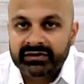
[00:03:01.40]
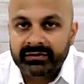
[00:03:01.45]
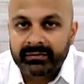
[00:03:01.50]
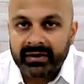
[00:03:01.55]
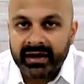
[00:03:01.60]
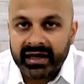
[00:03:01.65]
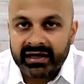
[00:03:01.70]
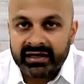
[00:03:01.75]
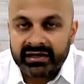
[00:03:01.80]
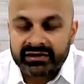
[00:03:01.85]
to
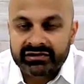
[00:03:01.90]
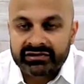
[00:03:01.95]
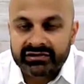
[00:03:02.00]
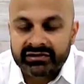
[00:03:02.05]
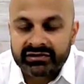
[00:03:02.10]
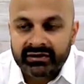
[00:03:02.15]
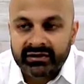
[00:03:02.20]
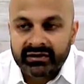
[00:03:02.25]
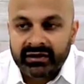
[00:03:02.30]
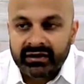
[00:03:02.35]
manage
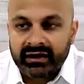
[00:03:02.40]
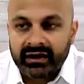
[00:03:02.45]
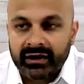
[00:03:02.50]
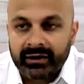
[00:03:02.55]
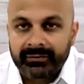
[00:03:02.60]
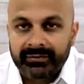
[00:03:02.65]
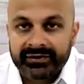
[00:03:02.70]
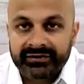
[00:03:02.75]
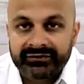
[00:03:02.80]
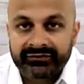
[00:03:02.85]

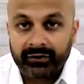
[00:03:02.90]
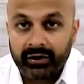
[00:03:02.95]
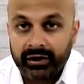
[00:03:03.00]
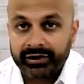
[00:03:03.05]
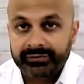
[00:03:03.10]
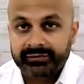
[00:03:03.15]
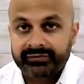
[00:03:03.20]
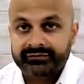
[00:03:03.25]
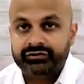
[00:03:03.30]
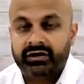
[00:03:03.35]
um, this
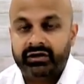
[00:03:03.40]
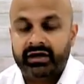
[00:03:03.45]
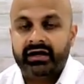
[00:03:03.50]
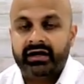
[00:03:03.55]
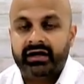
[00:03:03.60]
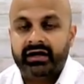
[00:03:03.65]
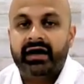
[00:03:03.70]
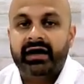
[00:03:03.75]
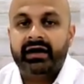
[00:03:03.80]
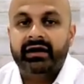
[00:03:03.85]
volume of dry
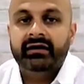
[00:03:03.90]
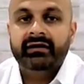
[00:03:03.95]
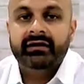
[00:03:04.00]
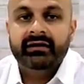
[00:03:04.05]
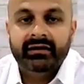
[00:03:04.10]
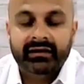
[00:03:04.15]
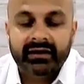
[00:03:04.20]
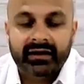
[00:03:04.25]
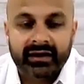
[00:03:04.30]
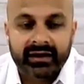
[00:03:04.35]
eye.
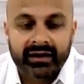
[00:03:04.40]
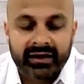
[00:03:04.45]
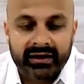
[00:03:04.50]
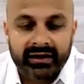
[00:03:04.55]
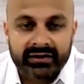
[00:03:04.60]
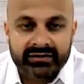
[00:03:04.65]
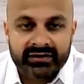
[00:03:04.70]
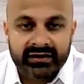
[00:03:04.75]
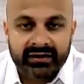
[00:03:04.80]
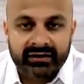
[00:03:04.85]

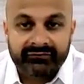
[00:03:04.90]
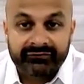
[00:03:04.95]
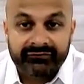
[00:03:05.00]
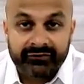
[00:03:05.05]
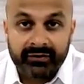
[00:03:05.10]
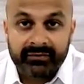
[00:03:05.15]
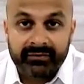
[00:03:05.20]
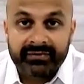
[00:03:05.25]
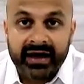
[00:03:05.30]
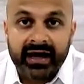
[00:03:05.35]
And uh,
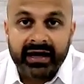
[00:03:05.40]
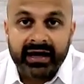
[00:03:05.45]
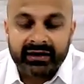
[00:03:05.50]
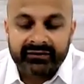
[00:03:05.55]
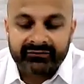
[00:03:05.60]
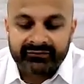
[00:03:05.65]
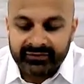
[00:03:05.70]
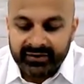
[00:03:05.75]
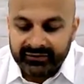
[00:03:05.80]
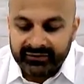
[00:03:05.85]
from that,
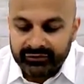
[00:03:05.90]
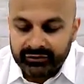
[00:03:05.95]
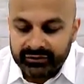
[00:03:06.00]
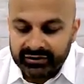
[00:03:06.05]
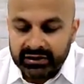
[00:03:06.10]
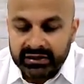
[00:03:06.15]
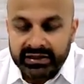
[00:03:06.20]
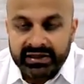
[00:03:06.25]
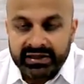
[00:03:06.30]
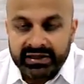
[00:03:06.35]
I've, I've sort
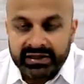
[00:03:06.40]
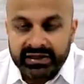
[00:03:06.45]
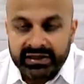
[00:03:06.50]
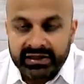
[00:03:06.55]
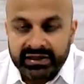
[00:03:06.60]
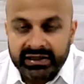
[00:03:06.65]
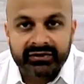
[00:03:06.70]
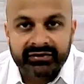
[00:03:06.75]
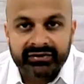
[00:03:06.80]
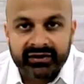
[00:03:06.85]
of gleaned a
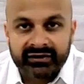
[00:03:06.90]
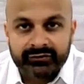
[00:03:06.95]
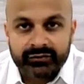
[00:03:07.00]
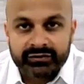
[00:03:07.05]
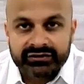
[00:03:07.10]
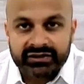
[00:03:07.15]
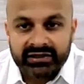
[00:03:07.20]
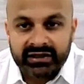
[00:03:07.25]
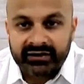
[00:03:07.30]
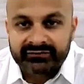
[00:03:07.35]
couple of things
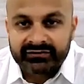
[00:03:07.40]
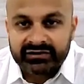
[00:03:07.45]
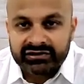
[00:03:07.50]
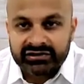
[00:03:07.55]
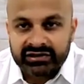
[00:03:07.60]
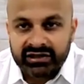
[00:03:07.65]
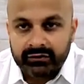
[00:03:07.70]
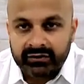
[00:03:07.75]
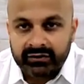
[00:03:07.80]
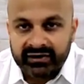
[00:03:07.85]
which I'd love to
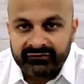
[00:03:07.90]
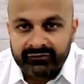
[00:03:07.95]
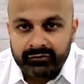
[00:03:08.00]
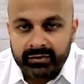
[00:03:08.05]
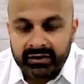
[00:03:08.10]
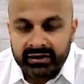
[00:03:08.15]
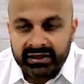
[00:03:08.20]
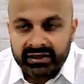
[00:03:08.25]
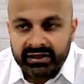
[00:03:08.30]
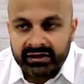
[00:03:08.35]
share with
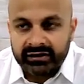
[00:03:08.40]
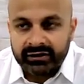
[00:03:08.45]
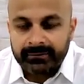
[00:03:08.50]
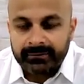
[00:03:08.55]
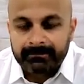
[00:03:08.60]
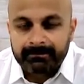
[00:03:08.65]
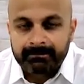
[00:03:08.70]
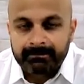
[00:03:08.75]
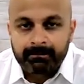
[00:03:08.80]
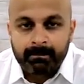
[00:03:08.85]
everybody
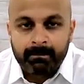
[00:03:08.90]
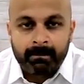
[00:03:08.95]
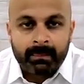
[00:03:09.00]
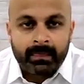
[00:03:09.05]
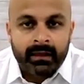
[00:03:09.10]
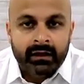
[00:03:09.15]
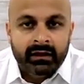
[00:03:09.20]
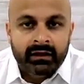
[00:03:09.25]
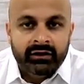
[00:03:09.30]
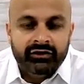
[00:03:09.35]
here.
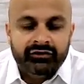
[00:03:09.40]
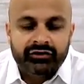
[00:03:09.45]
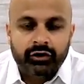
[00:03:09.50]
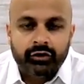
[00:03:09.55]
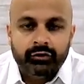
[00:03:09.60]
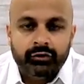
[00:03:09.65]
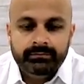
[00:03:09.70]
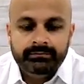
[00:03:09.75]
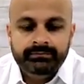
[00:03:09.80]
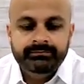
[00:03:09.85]
So